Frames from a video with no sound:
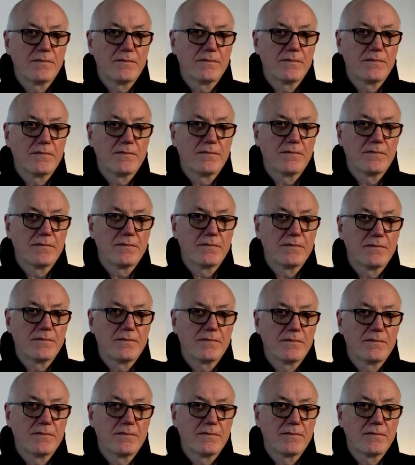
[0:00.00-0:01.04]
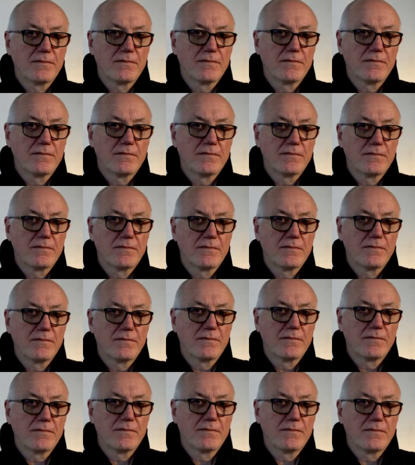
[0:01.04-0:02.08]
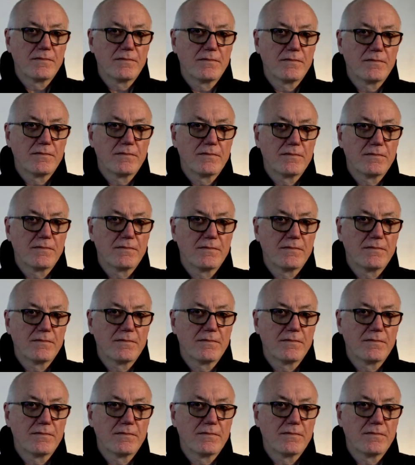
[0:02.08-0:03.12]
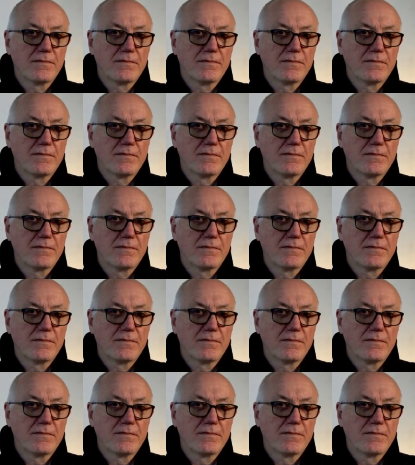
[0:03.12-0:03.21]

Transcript: [no speech]